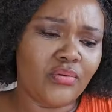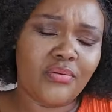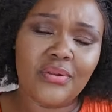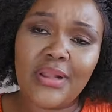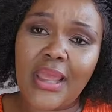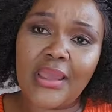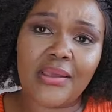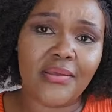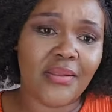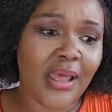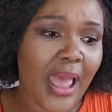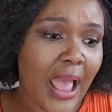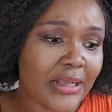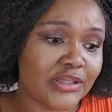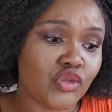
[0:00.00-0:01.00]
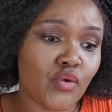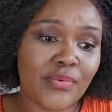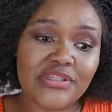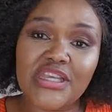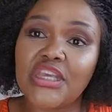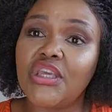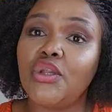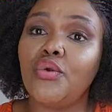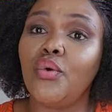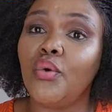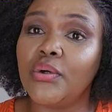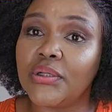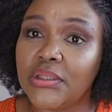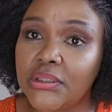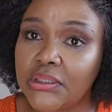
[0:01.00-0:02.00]
like ngizobe
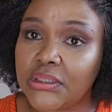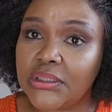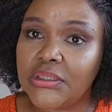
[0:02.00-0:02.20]
sengilonely